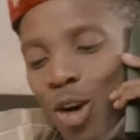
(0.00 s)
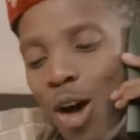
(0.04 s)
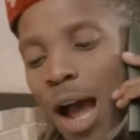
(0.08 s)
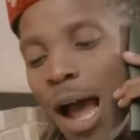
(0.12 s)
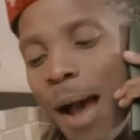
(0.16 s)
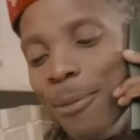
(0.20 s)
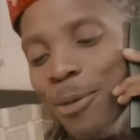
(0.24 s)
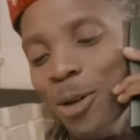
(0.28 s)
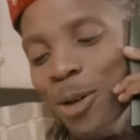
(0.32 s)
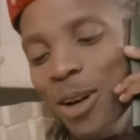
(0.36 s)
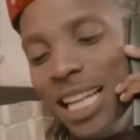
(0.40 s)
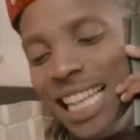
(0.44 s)
No,
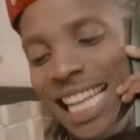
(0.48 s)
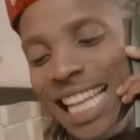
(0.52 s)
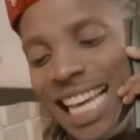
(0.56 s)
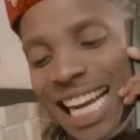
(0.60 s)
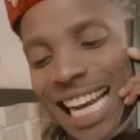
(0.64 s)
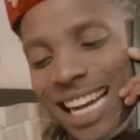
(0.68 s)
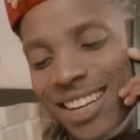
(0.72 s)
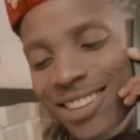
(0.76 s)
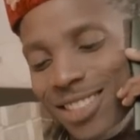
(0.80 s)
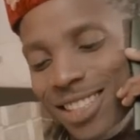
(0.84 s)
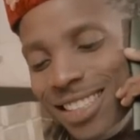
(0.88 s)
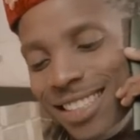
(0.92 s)
I'm not in
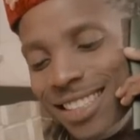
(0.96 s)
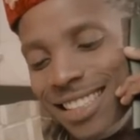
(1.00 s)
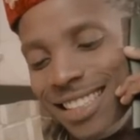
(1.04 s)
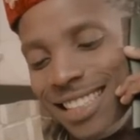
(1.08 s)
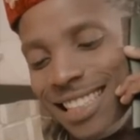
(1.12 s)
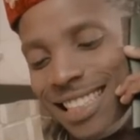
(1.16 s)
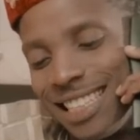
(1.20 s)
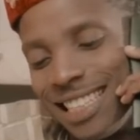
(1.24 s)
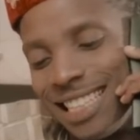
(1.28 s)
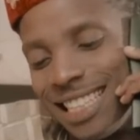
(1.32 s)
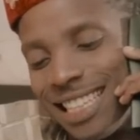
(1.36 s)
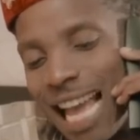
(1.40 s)
Lagos.
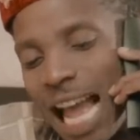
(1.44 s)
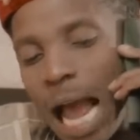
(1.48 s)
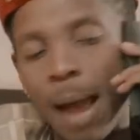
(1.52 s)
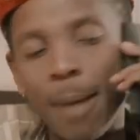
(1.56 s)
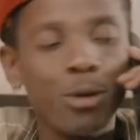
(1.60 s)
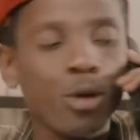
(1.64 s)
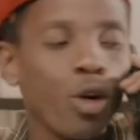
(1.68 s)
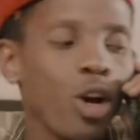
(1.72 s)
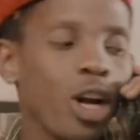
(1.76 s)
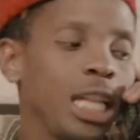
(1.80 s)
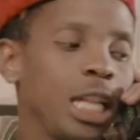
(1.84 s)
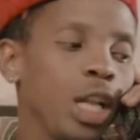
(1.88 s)

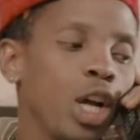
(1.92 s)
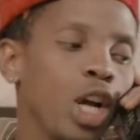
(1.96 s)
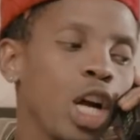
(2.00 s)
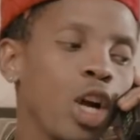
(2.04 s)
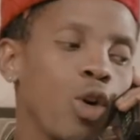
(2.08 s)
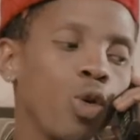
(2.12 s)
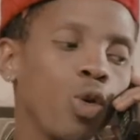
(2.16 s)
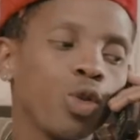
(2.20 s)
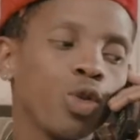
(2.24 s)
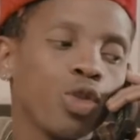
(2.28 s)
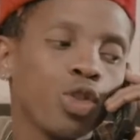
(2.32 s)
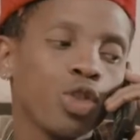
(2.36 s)
I'm not in
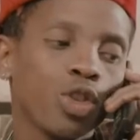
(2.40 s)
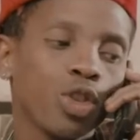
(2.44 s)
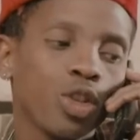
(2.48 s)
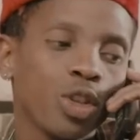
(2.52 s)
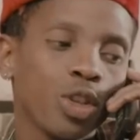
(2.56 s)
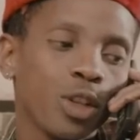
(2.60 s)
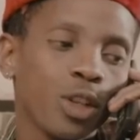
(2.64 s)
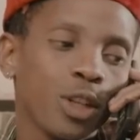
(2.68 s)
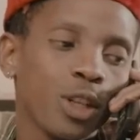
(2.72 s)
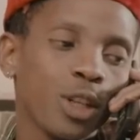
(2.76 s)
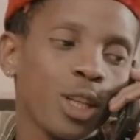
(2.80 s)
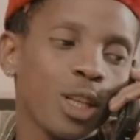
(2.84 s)
Lagos.
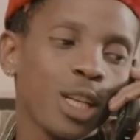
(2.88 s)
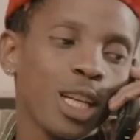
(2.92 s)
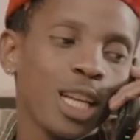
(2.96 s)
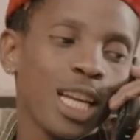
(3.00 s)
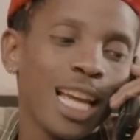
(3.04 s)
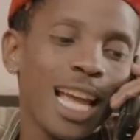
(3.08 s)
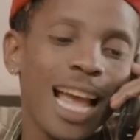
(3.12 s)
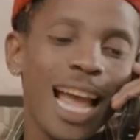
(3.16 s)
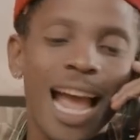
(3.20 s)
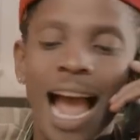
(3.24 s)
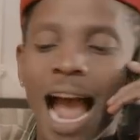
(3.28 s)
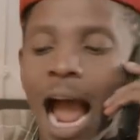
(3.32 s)

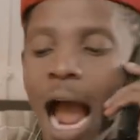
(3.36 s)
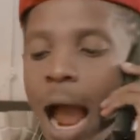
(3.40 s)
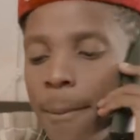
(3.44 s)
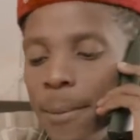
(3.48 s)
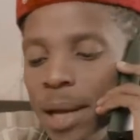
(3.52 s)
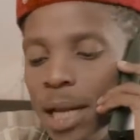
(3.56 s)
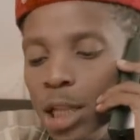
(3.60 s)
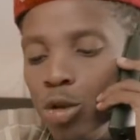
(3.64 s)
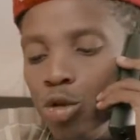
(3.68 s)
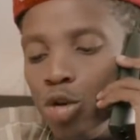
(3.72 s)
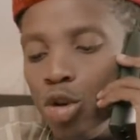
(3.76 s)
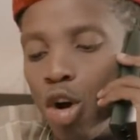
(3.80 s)
I'm
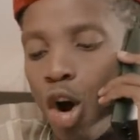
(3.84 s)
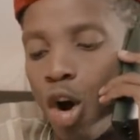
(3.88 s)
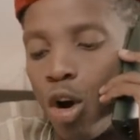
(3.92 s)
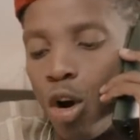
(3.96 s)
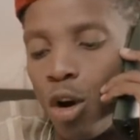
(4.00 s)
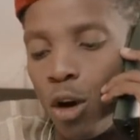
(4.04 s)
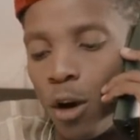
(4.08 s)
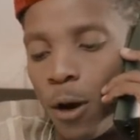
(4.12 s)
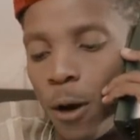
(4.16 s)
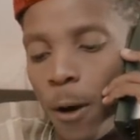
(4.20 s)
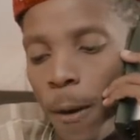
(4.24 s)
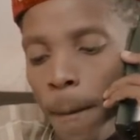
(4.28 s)
in New
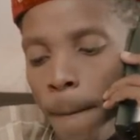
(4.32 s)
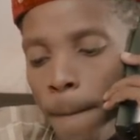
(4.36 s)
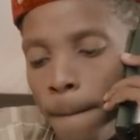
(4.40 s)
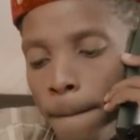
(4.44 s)
York.